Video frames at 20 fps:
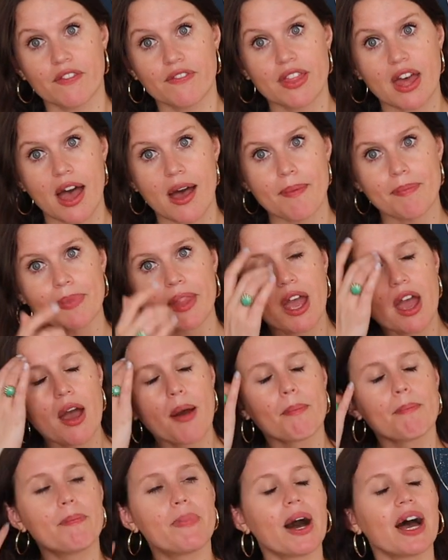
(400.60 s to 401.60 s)
of them,
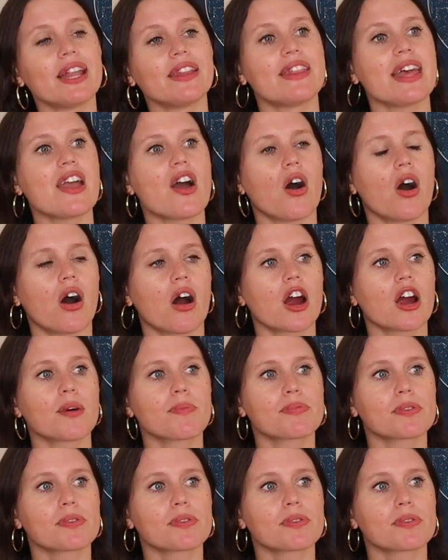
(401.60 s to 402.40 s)
but they are